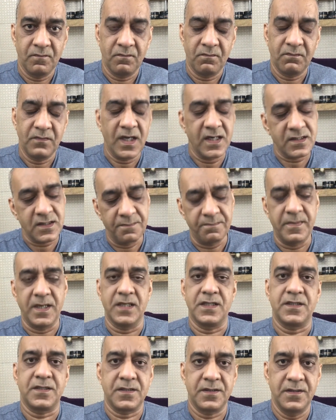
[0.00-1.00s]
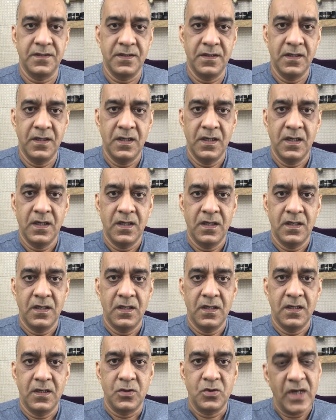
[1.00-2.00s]
That's a must.
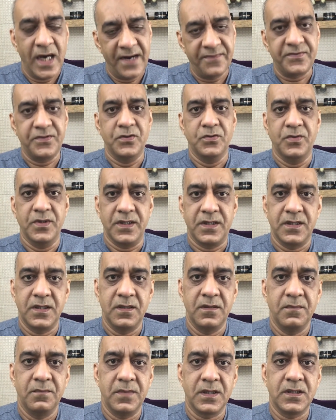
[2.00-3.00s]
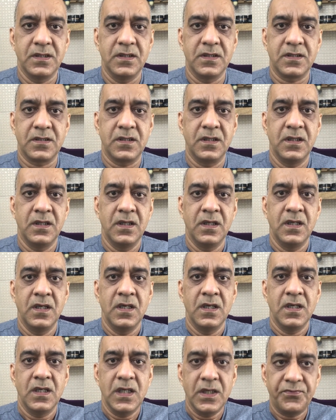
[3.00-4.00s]
You have to do it, because
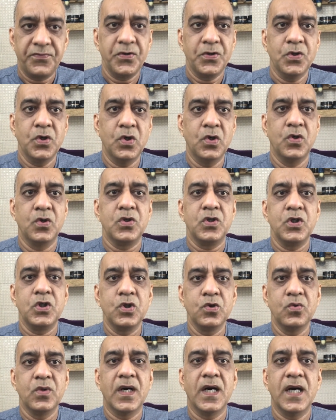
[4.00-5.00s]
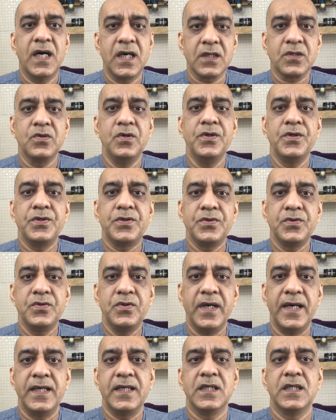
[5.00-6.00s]
if you don't, you are going
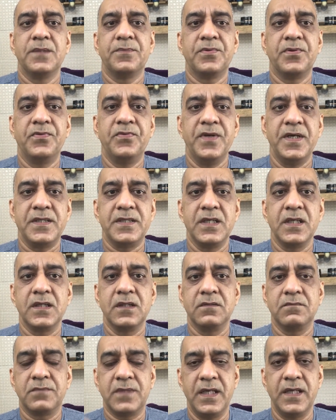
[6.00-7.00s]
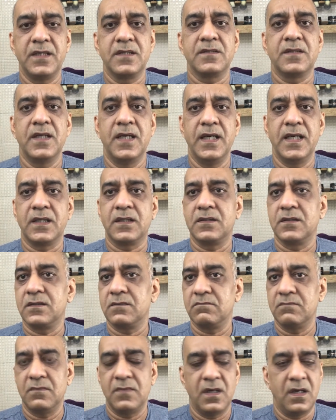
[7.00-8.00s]
to end up facing things like
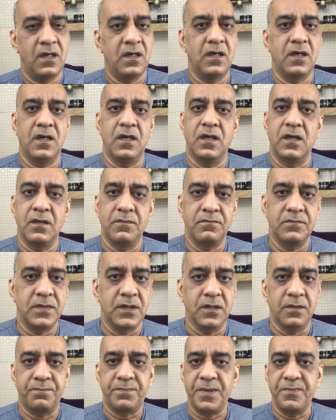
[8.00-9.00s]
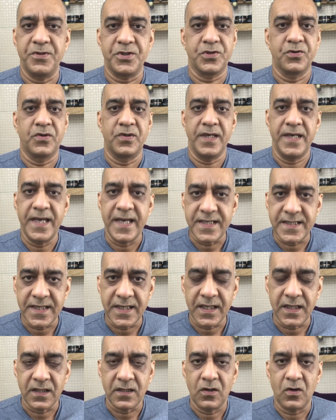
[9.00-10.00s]
premature
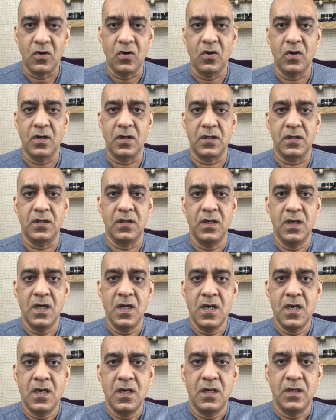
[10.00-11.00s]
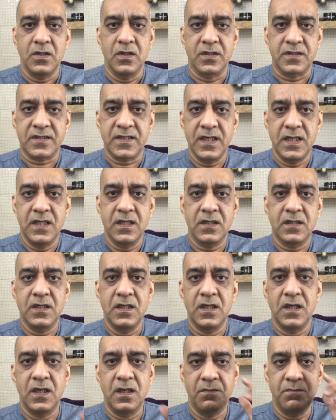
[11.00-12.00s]
aging, or your skin
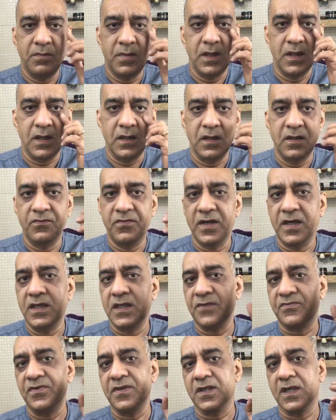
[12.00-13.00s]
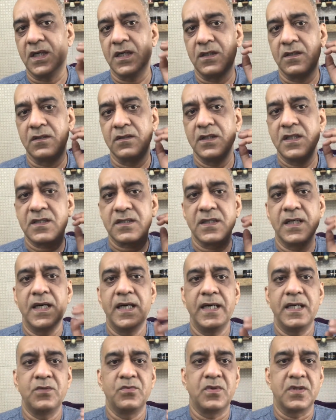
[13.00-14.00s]
being a very different color on this
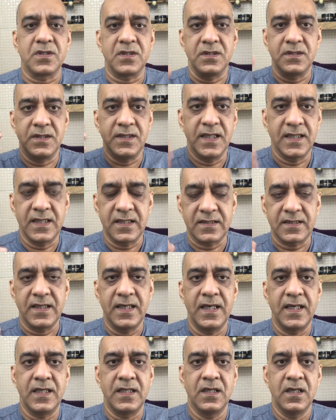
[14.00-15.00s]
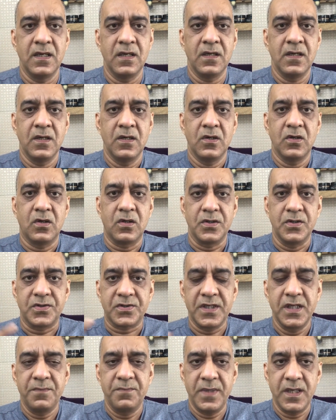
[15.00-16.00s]
side versus the other side, or your
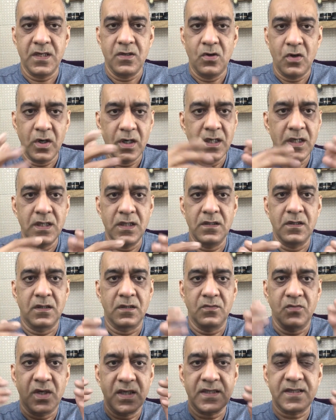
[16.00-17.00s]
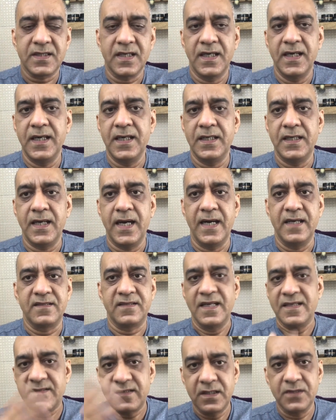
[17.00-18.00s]
skin being oily on one side and
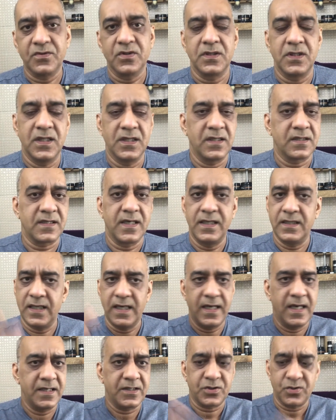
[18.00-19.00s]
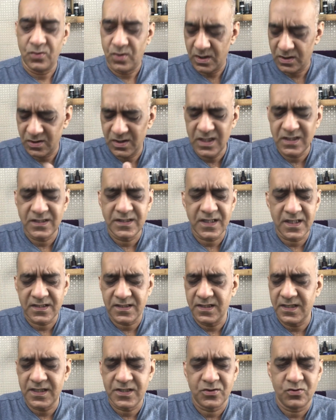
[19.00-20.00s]
sensitive on the other side, and so on. So it
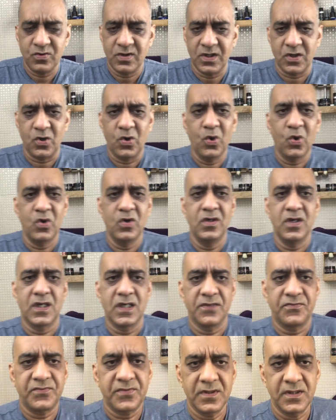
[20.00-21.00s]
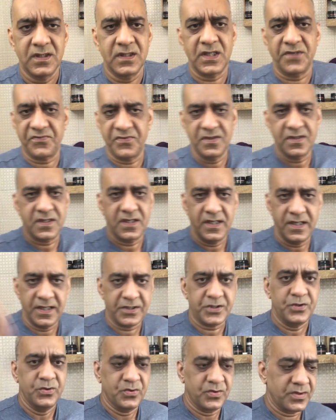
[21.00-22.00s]
just leads to a whole lot of different
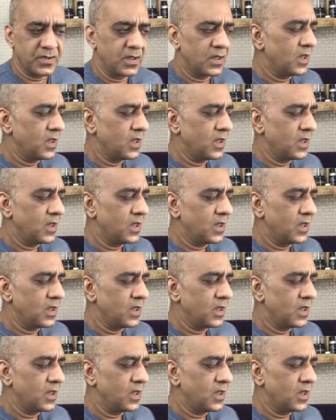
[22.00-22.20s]
issues.